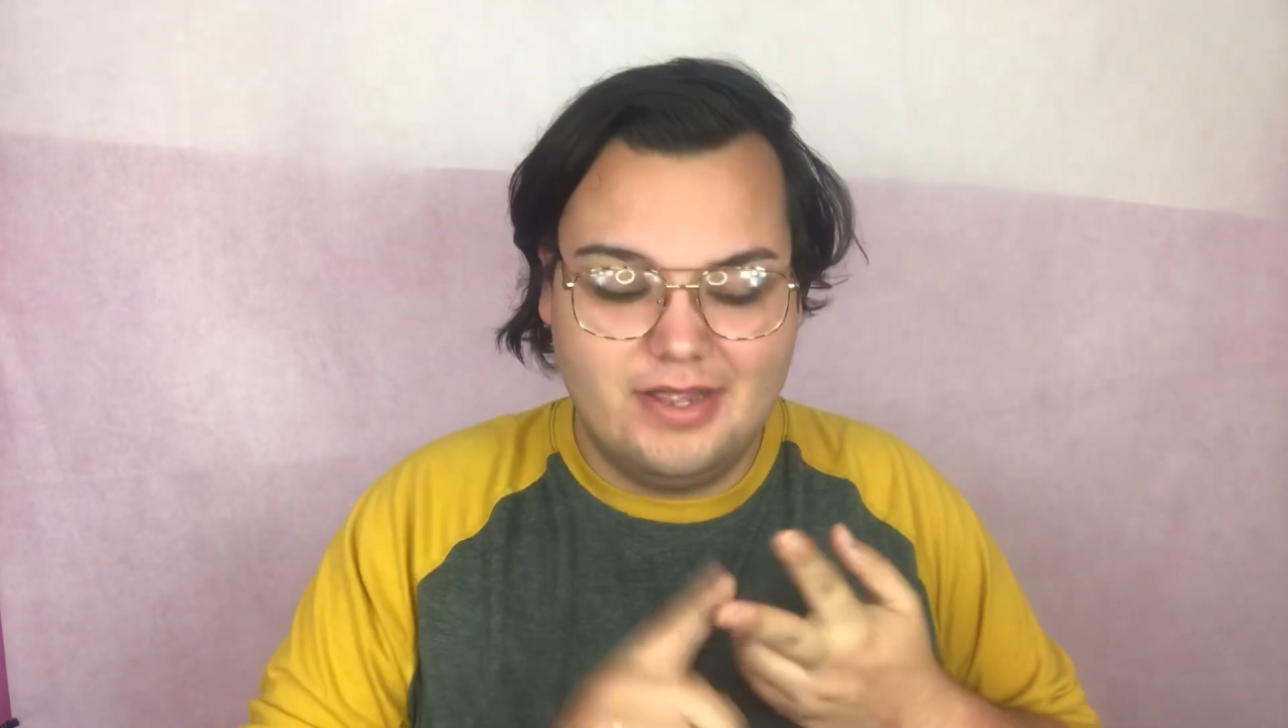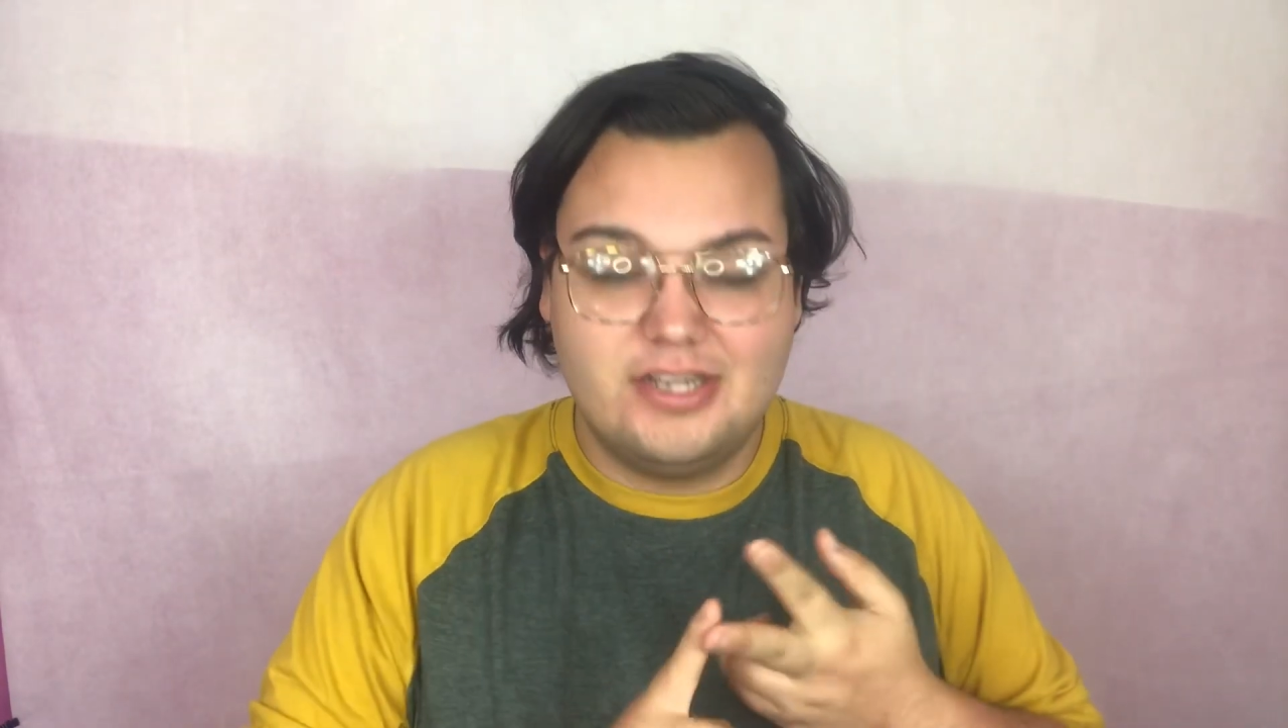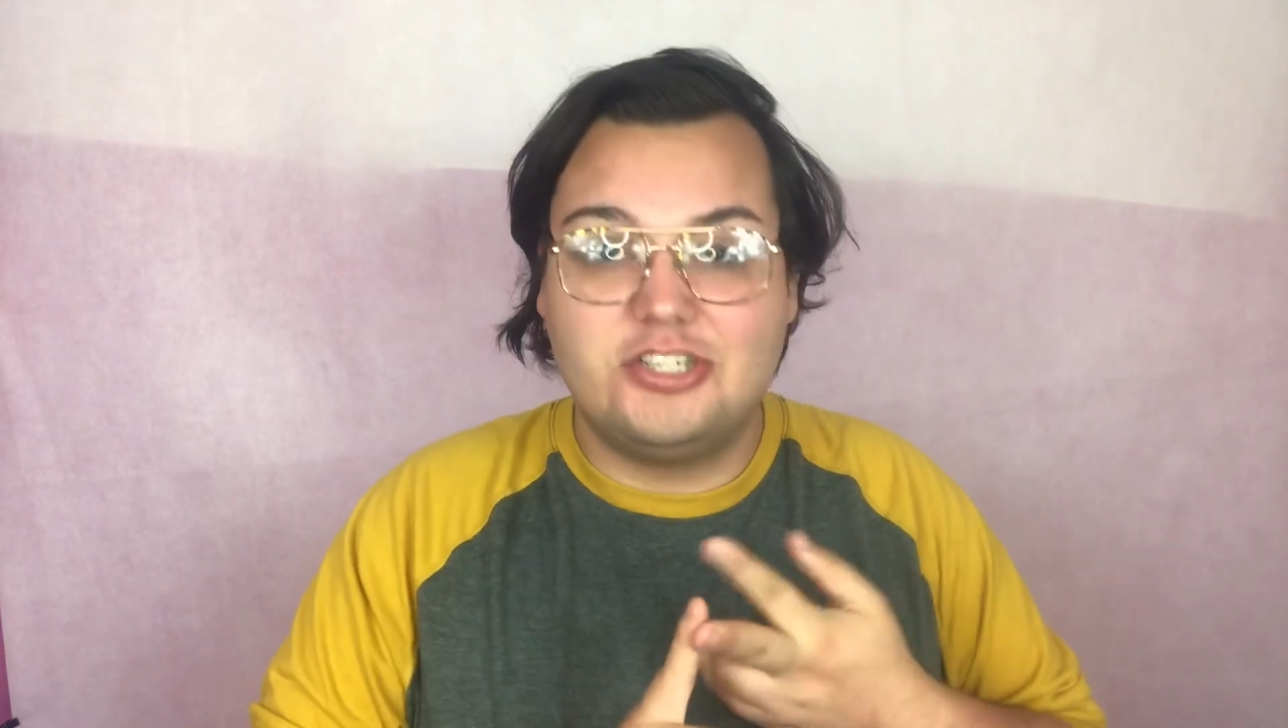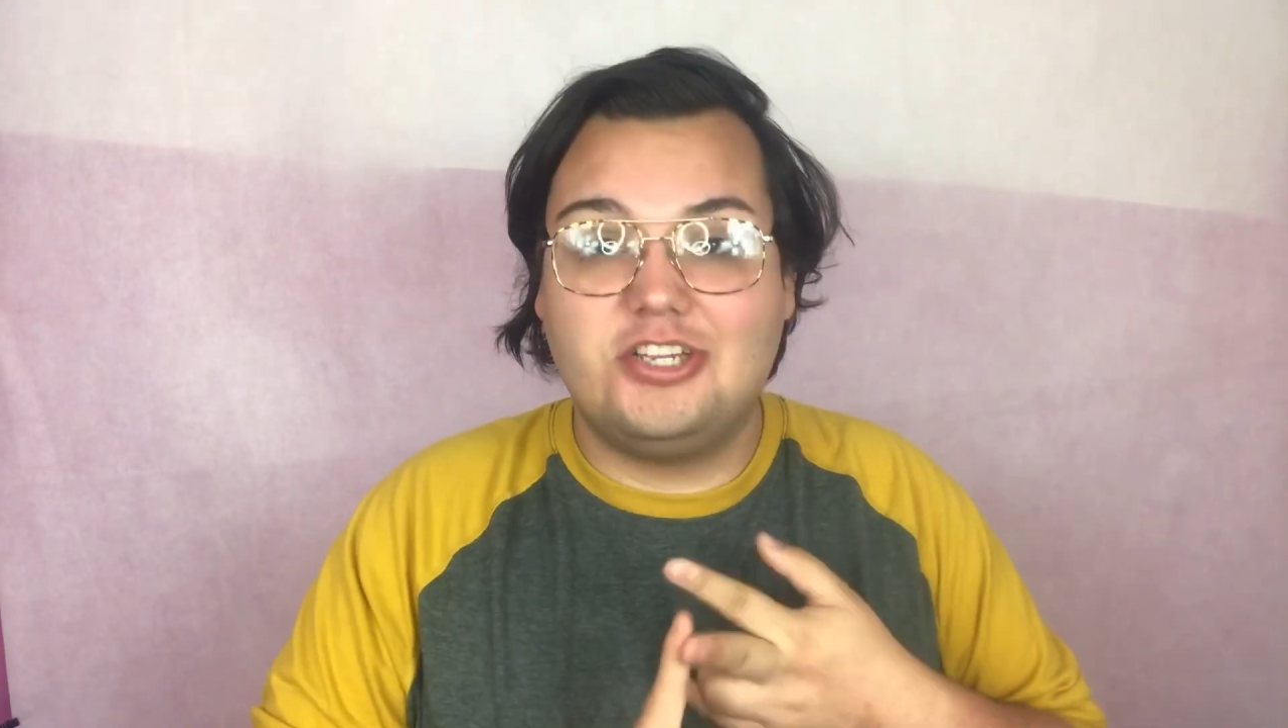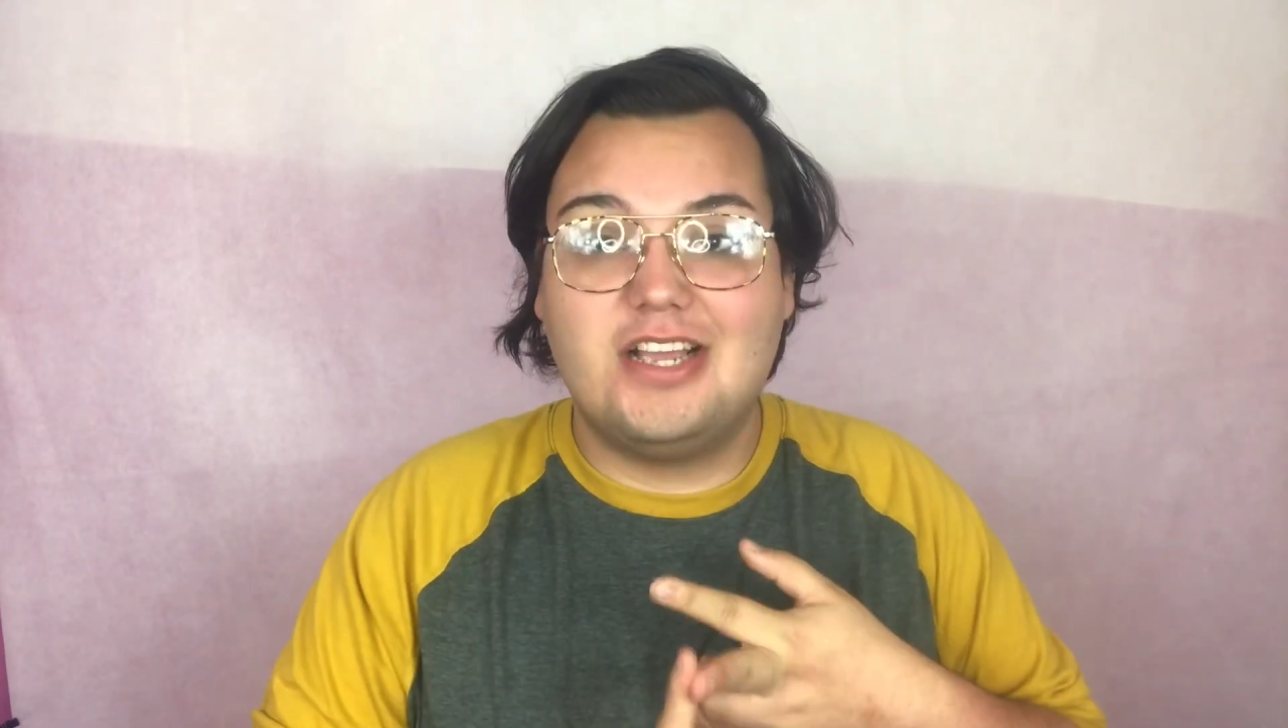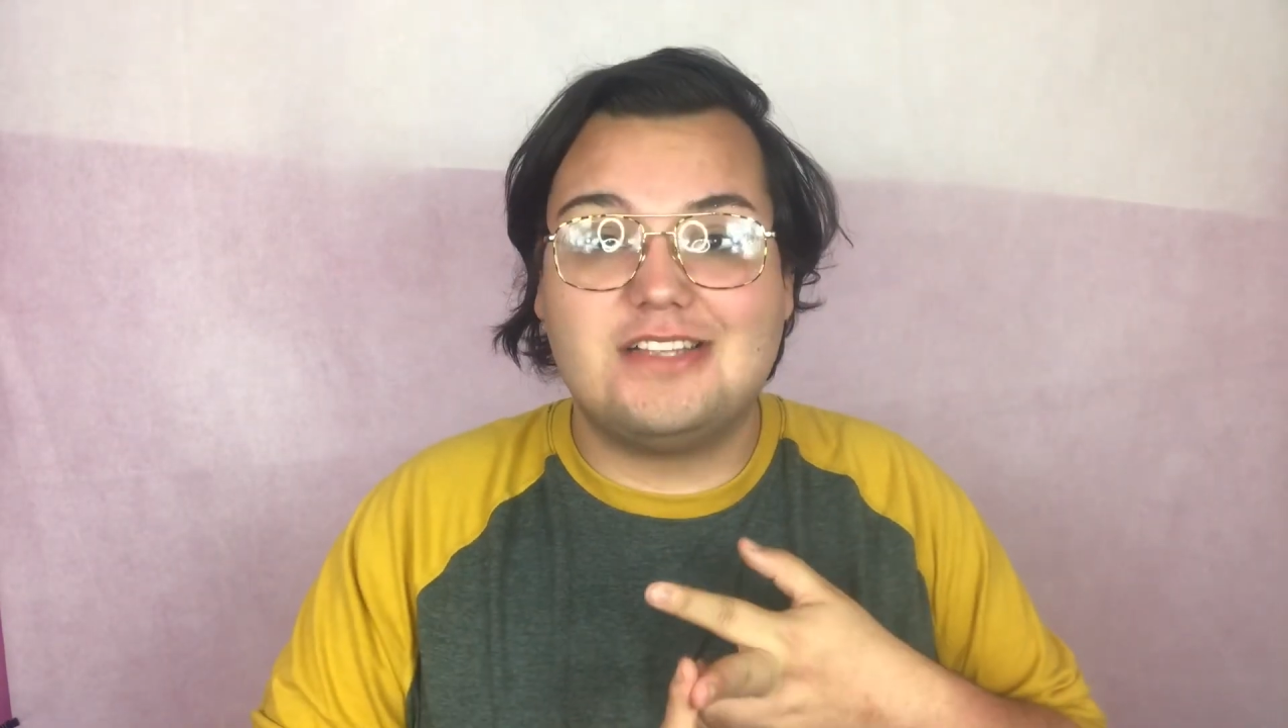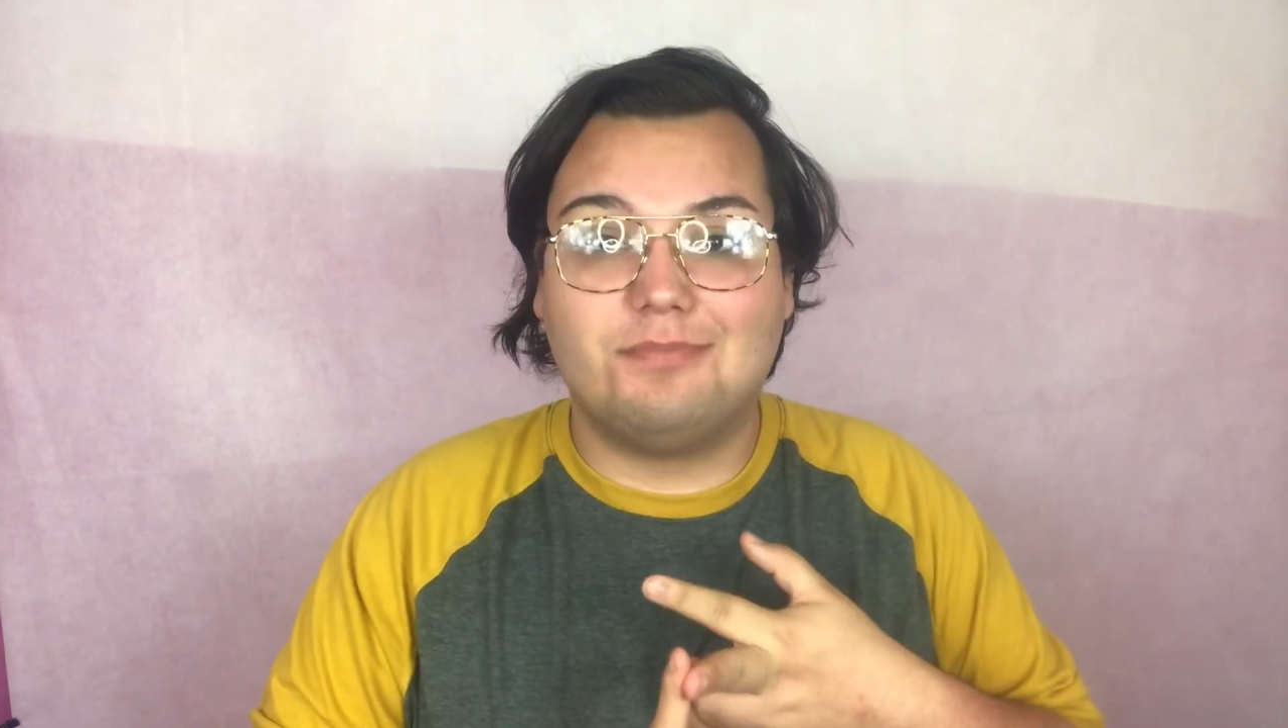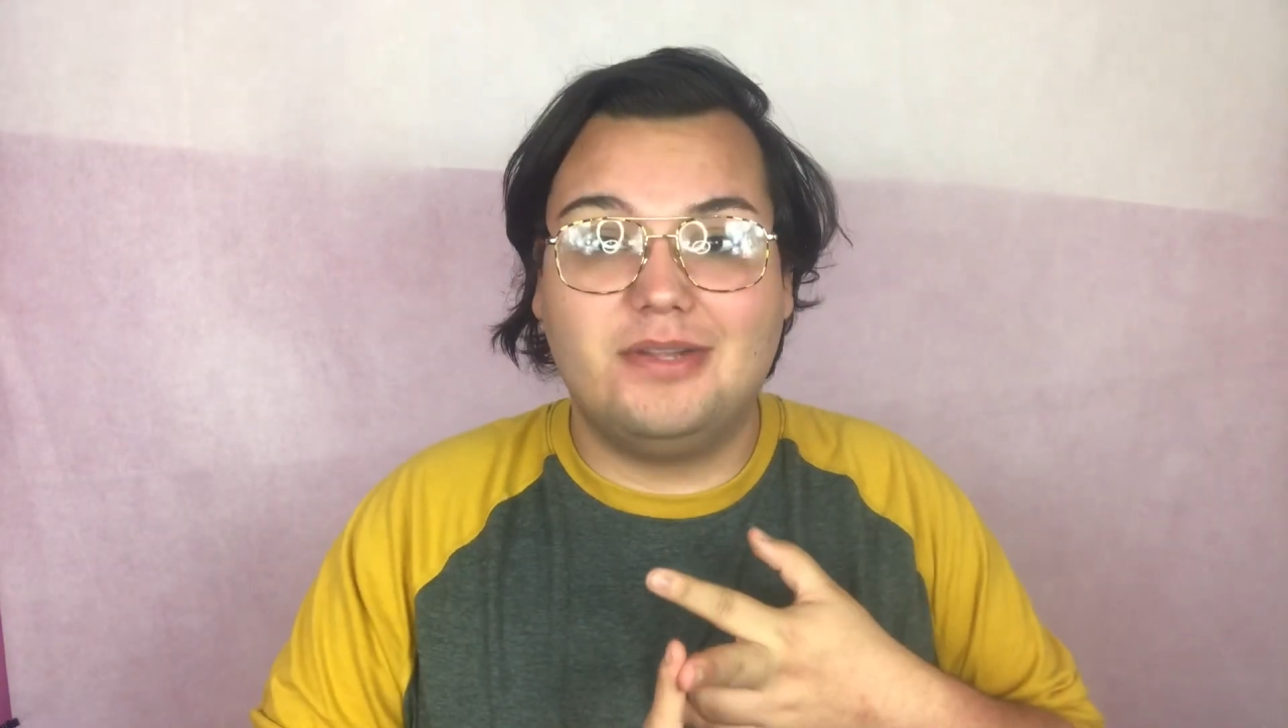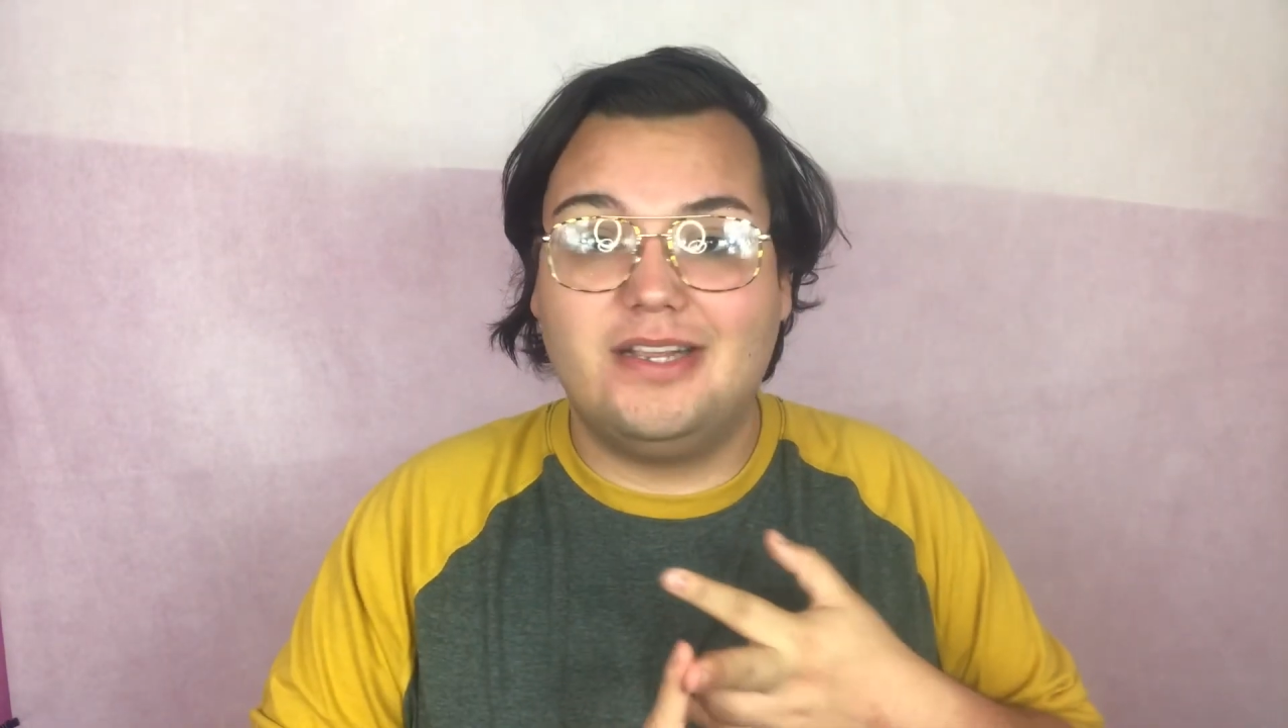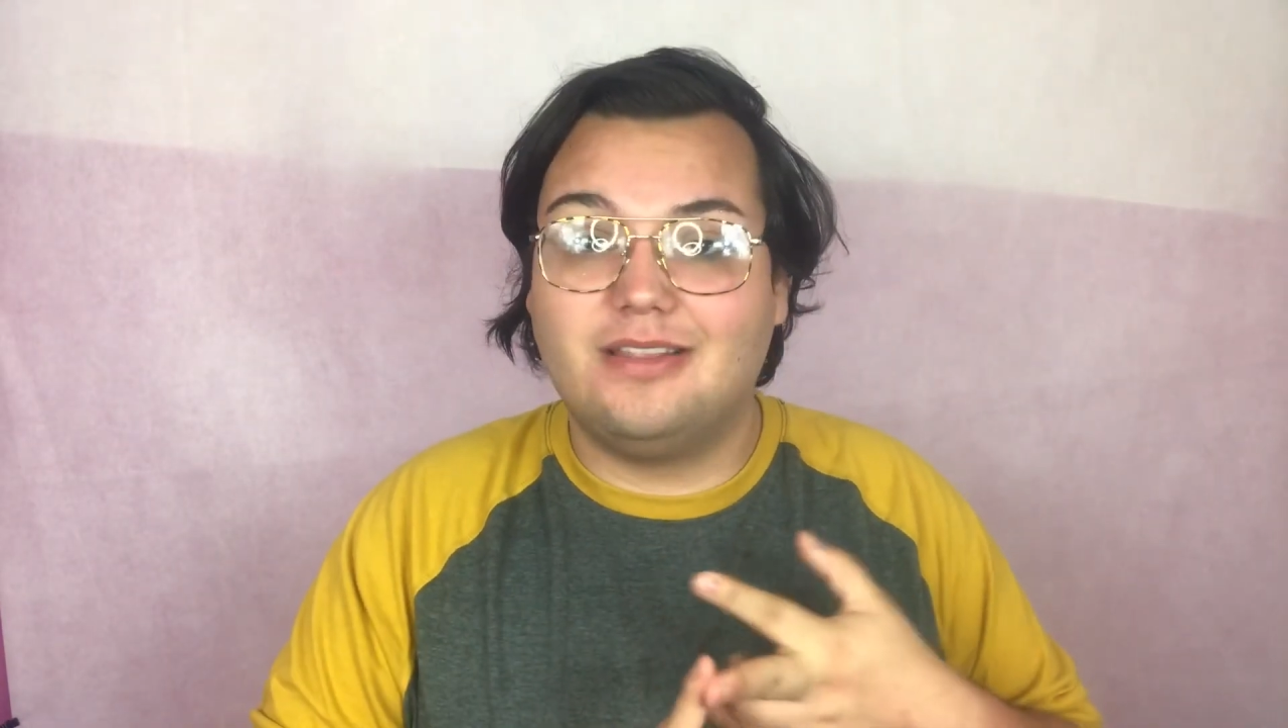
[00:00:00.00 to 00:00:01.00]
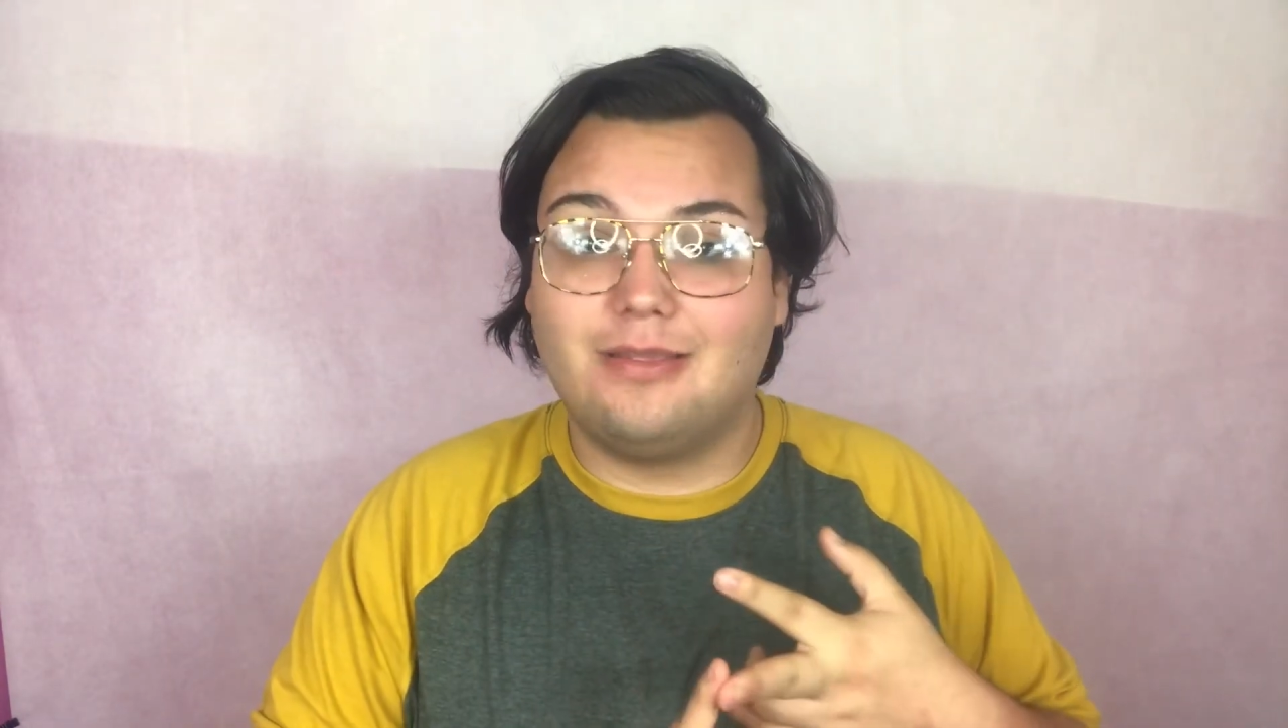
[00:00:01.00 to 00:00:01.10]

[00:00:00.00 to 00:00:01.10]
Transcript: She has bling